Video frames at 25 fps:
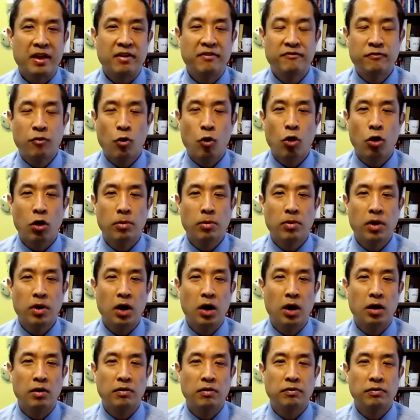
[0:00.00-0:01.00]
form
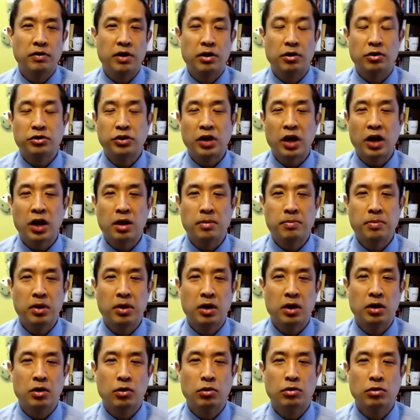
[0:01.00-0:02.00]
of
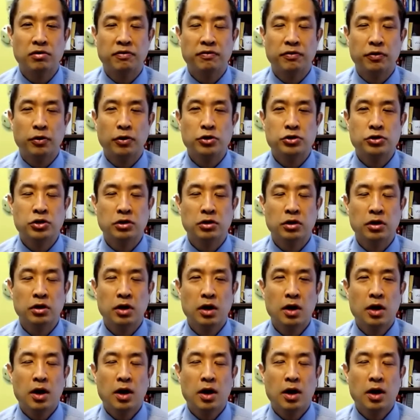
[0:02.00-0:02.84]
entertainment or diversion,